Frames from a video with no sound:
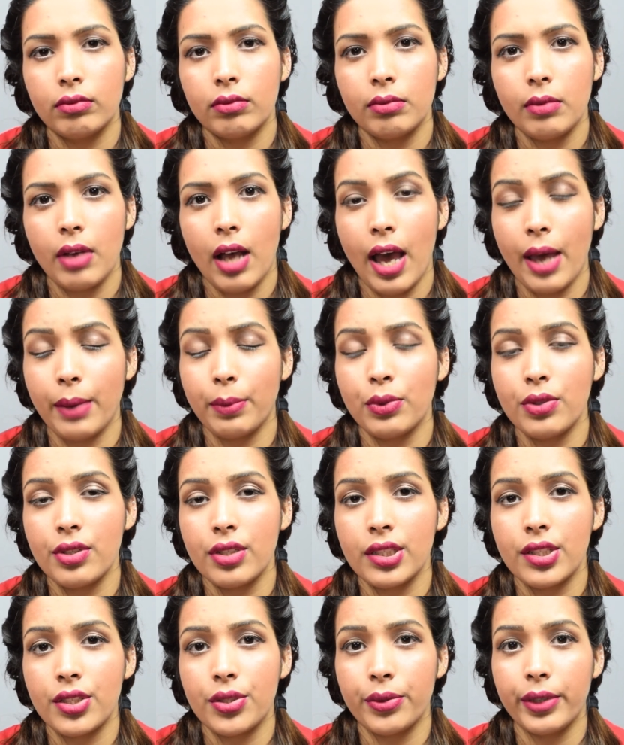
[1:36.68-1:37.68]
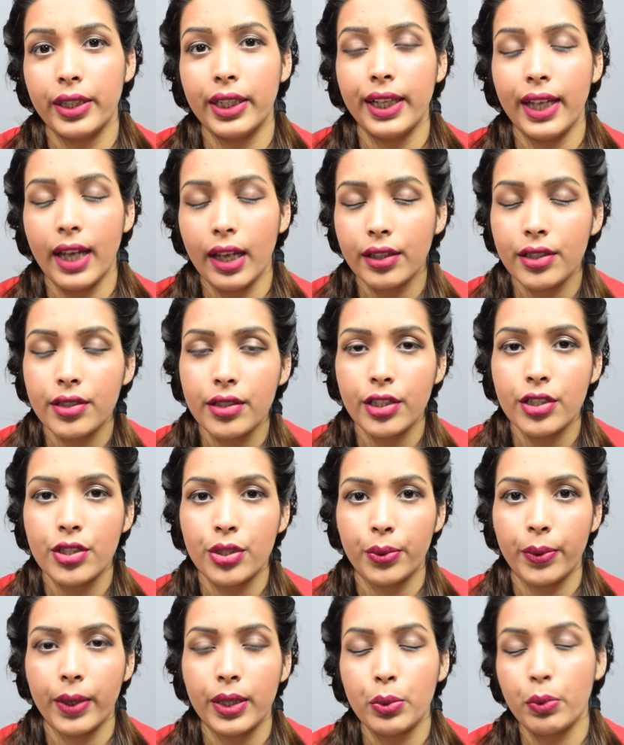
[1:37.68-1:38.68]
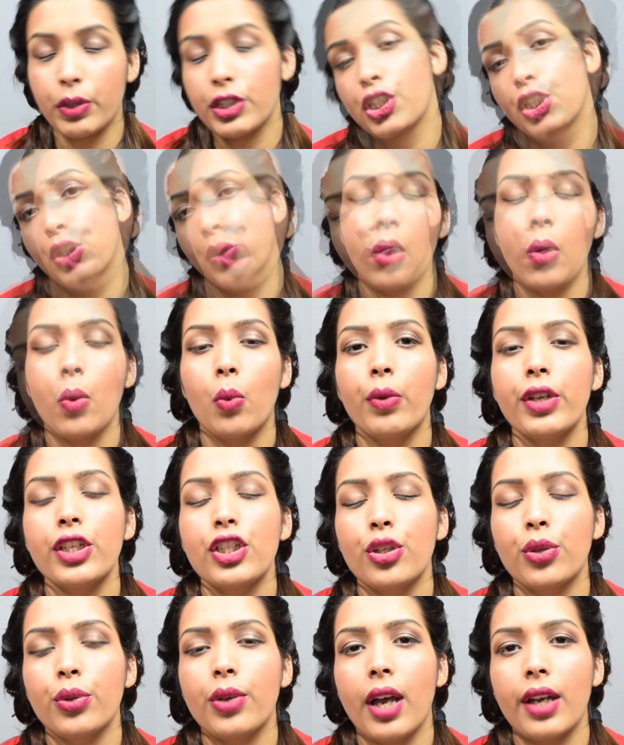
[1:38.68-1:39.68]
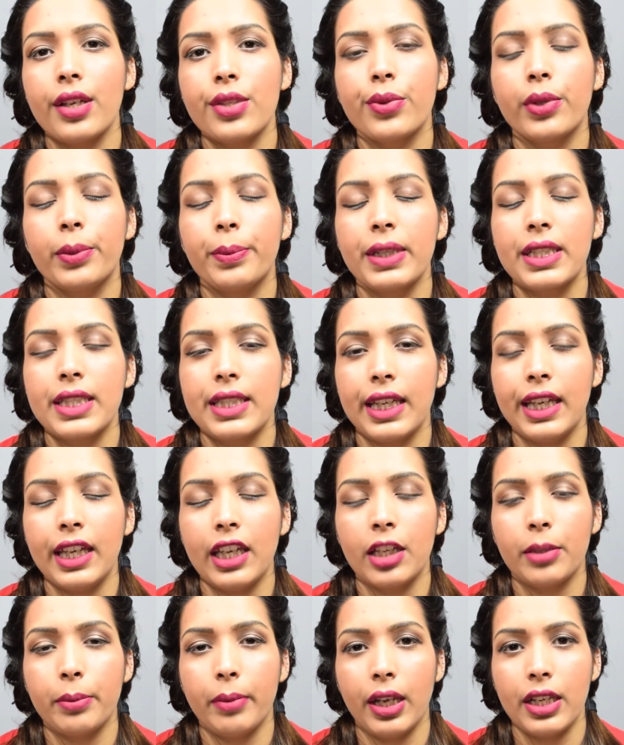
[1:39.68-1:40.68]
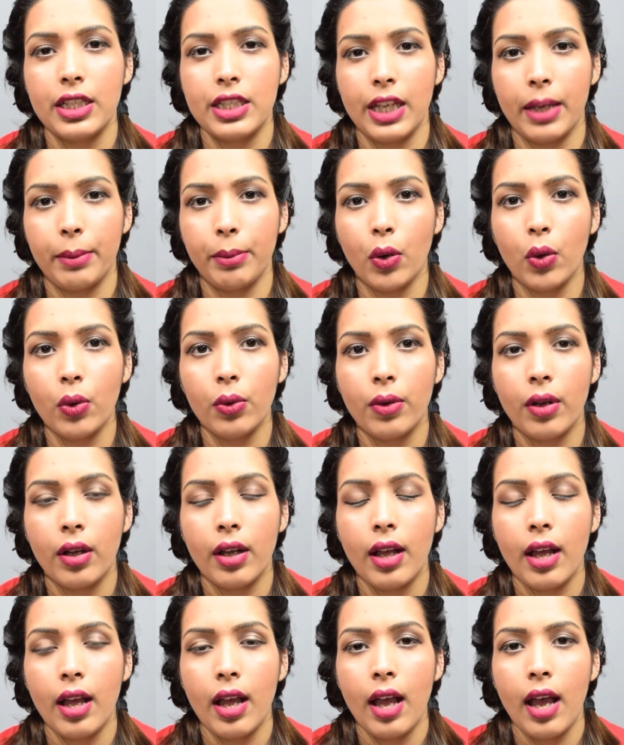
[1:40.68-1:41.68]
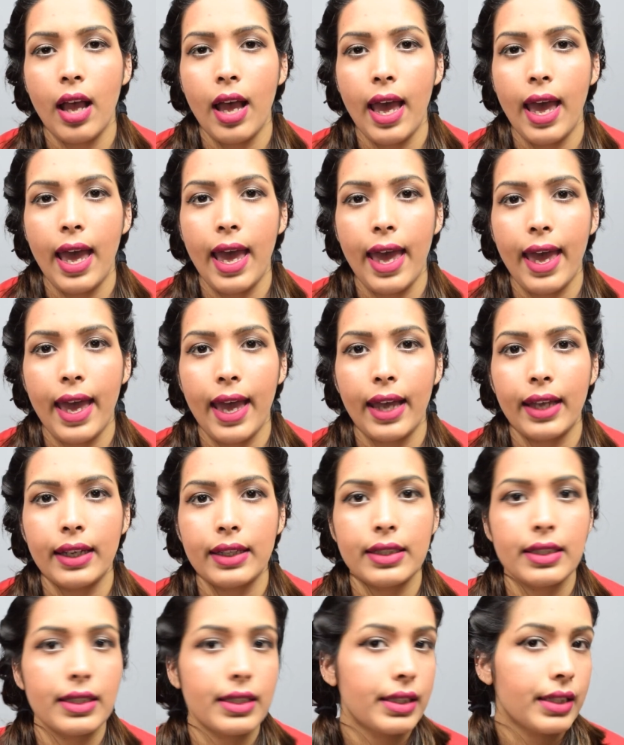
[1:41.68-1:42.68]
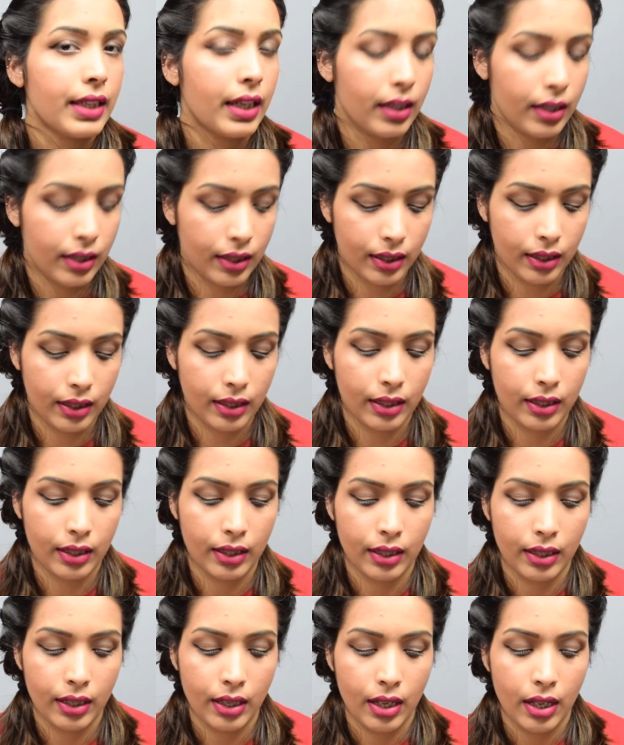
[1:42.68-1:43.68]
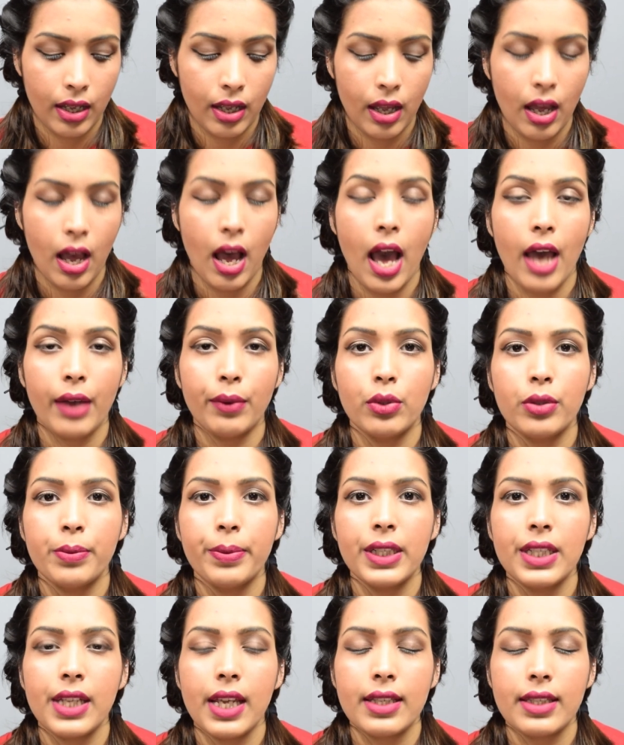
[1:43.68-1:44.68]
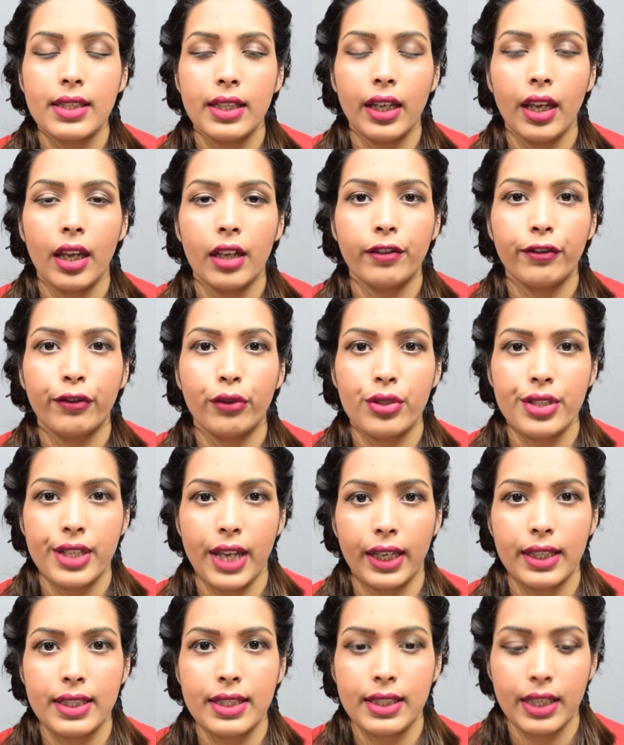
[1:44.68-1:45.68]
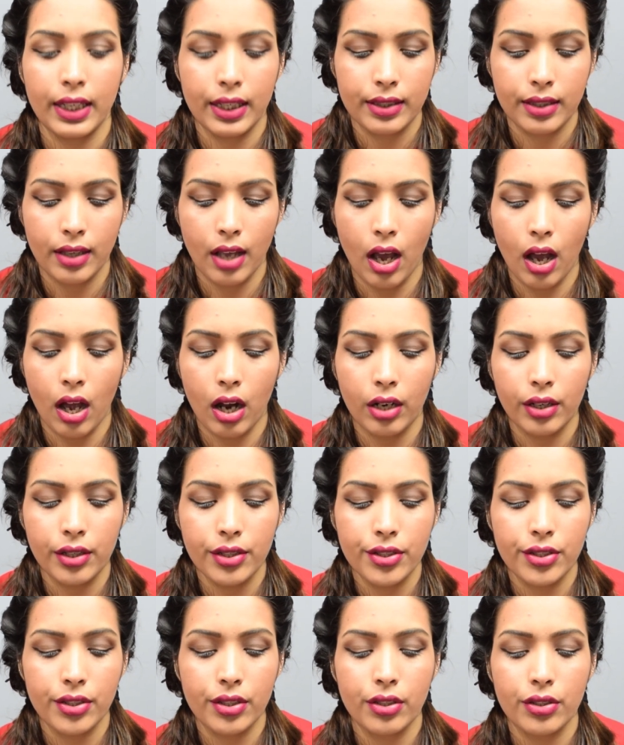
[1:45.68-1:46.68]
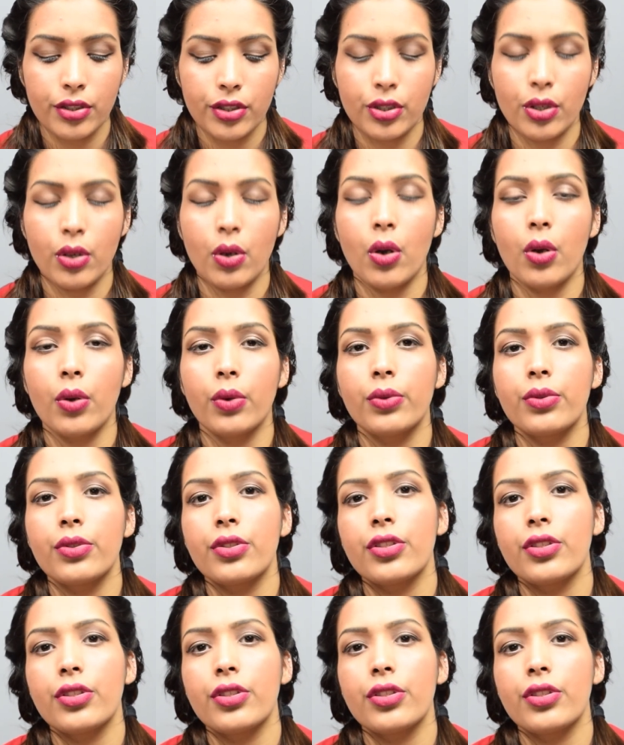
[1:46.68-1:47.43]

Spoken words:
I wouldn't really agree to it, which you guys will be seeing in my demo, and I would be testing it for next 6 hours, so